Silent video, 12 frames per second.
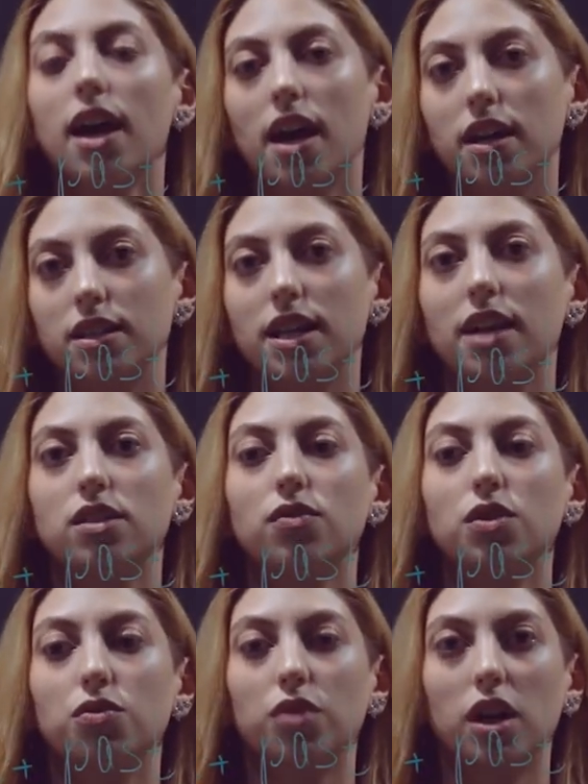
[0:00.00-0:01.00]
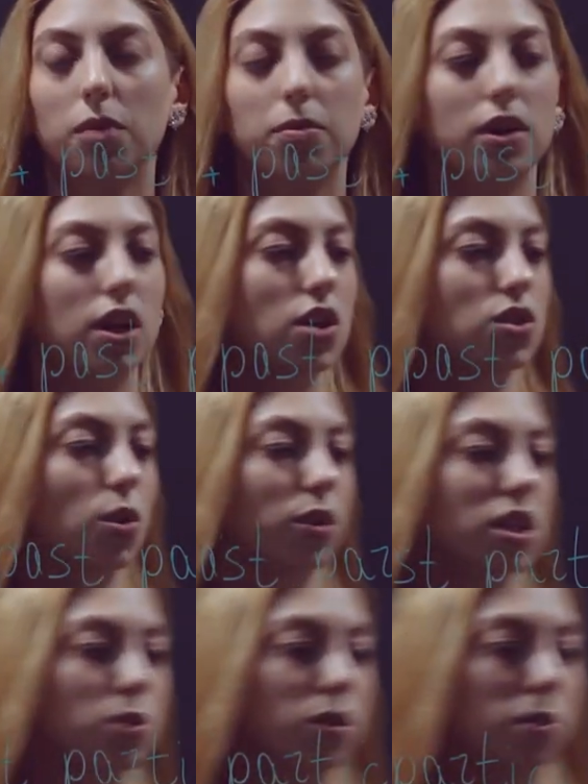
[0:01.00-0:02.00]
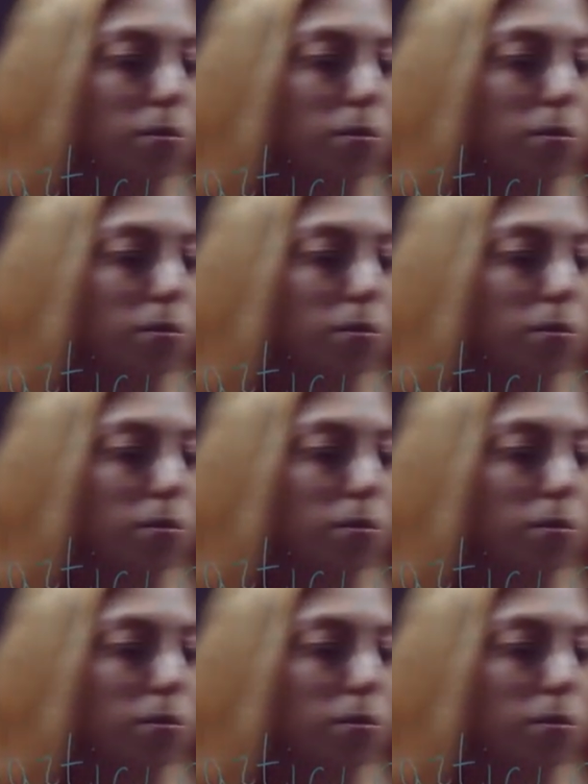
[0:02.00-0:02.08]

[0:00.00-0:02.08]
at the end of the verb. So it will